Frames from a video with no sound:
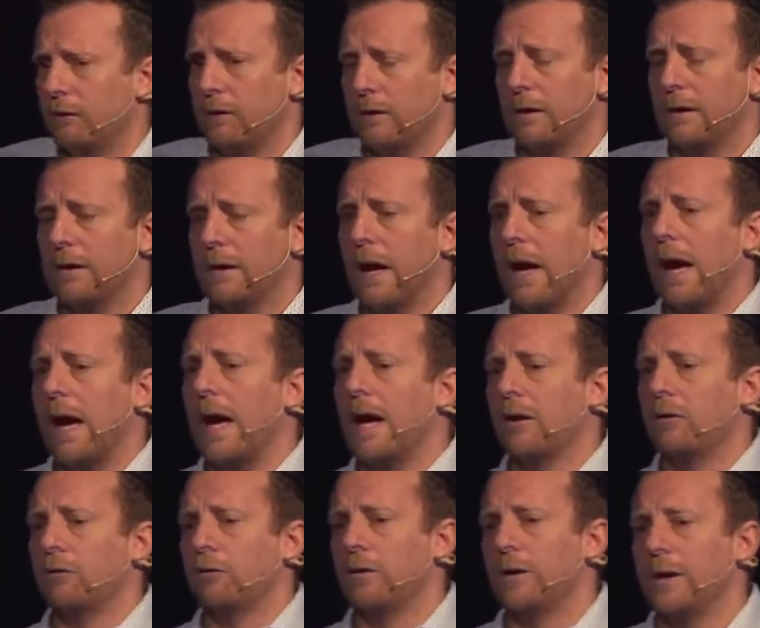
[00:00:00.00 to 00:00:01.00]
can
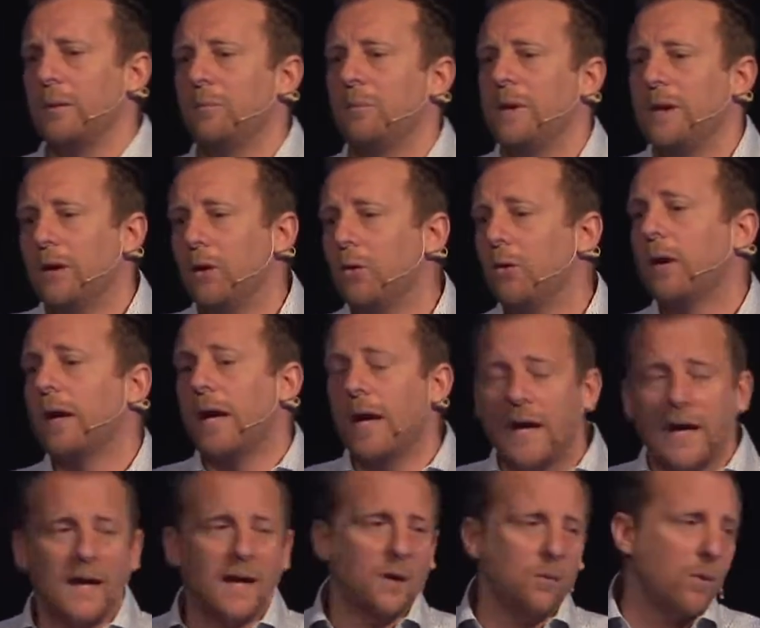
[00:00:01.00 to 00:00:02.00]
actually be
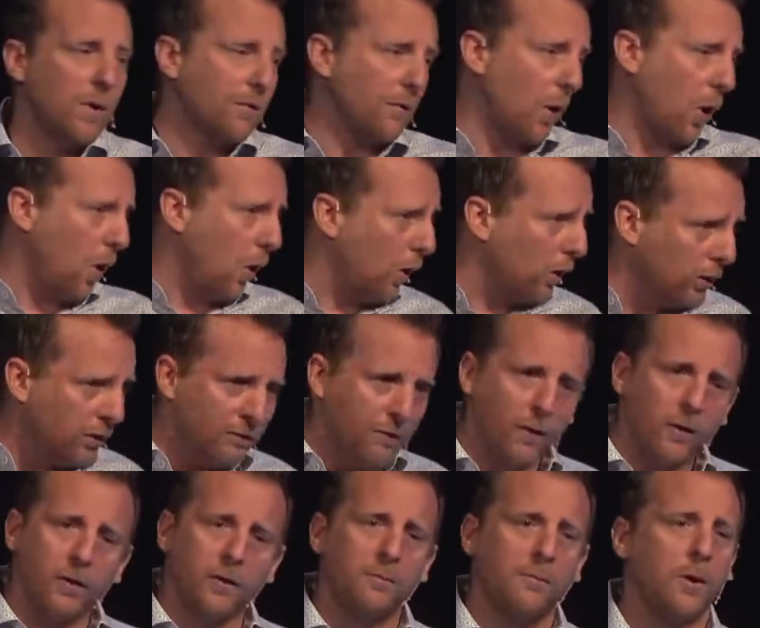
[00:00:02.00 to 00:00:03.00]
okay with all of
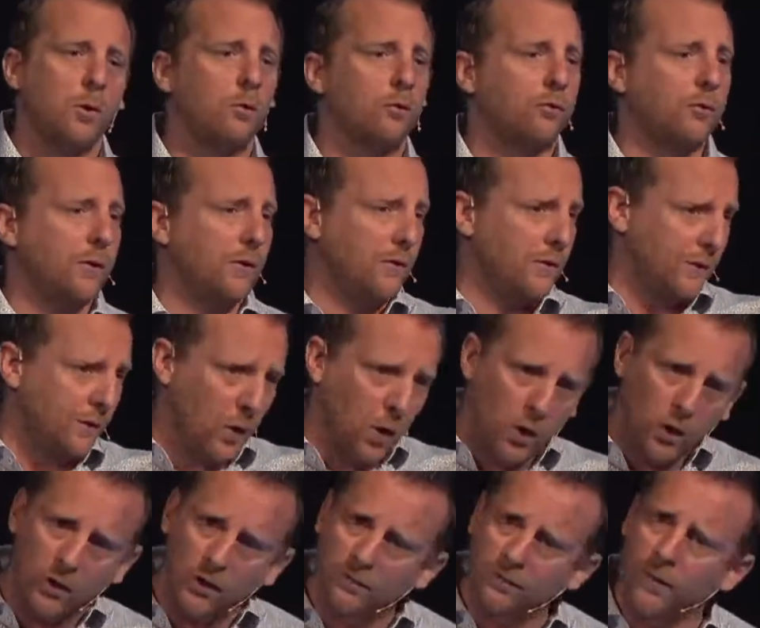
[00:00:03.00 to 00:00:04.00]
our emotions and
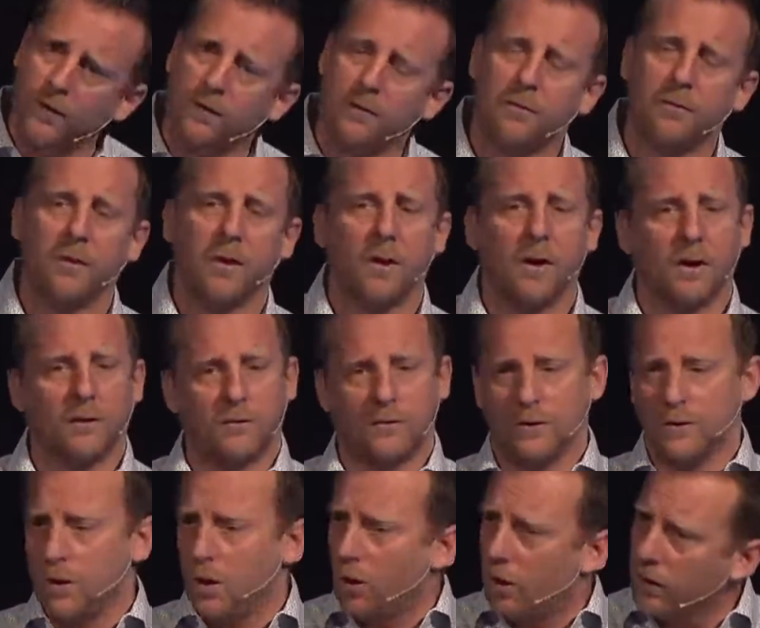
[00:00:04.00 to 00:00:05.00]
all of our thoughts
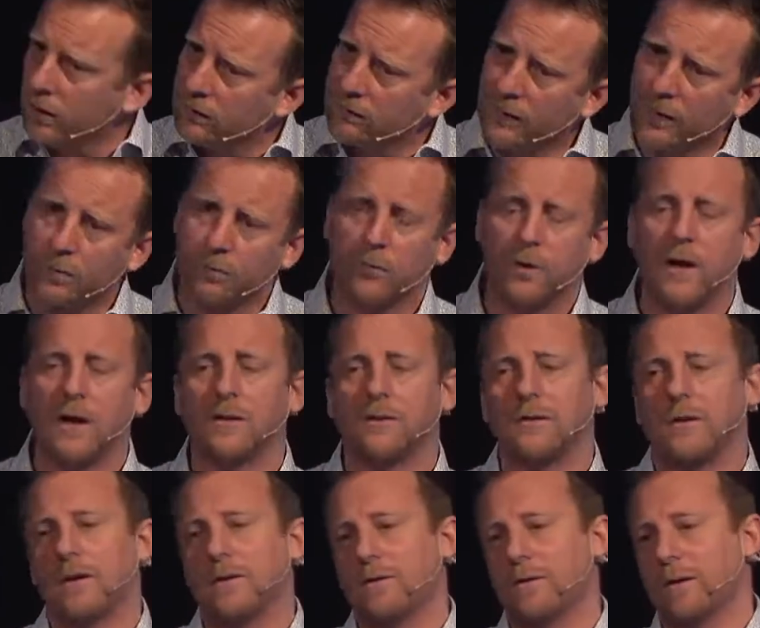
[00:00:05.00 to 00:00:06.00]
and all of our
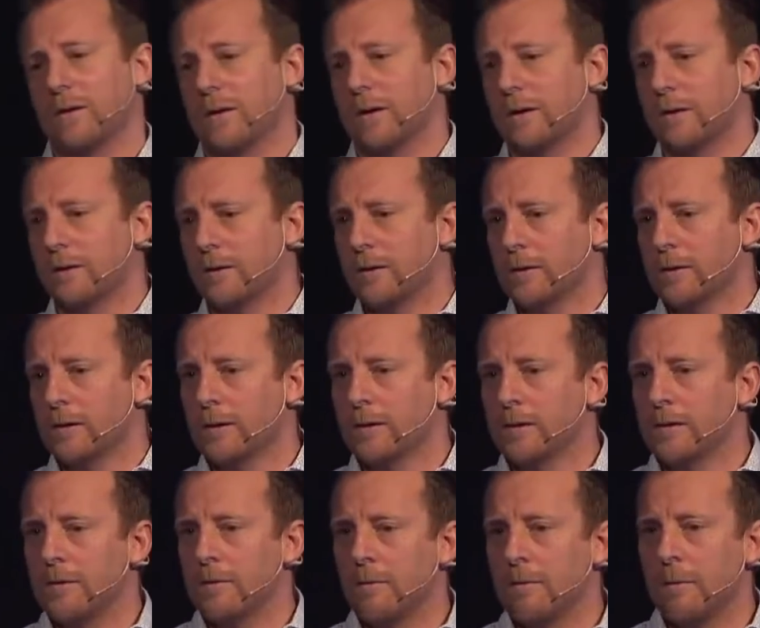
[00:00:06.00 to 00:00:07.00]
processing.
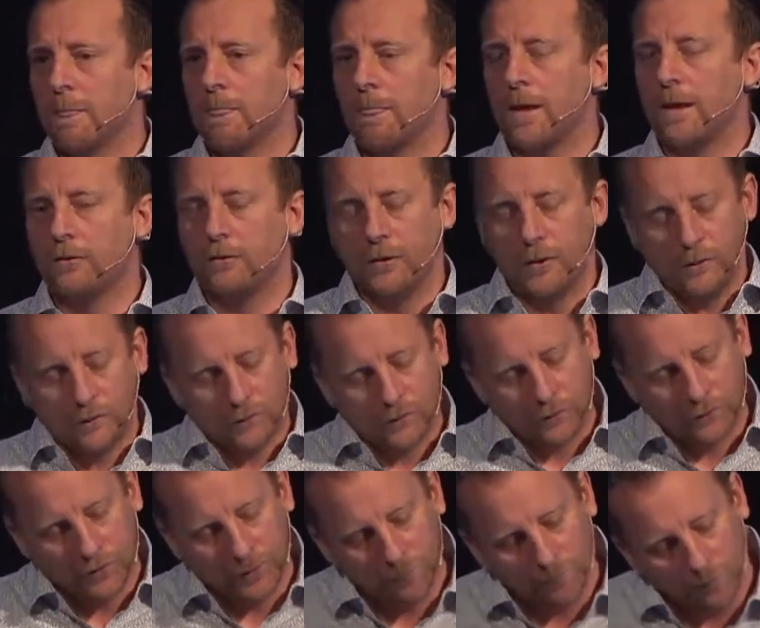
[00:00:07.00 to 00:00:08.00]
That
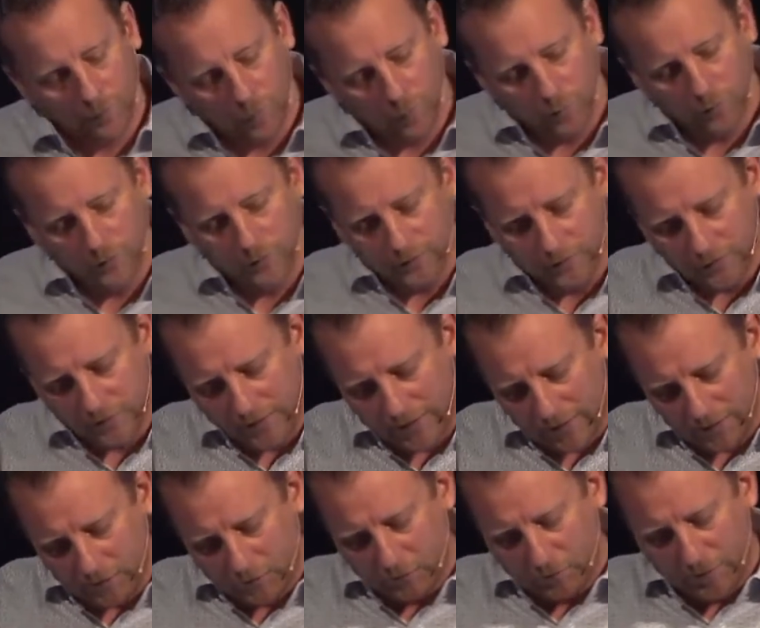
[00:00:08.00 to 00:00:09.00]
Jesus can move into
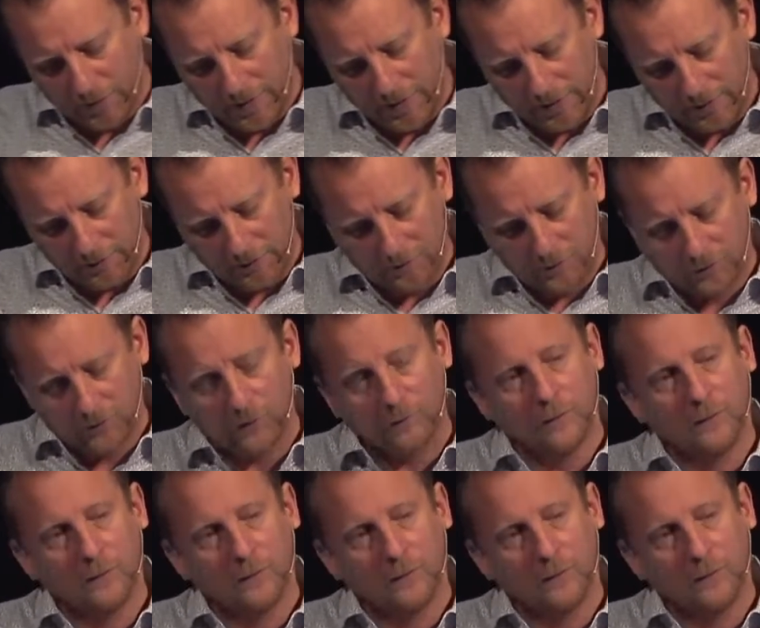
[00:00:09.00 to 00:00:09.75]
that space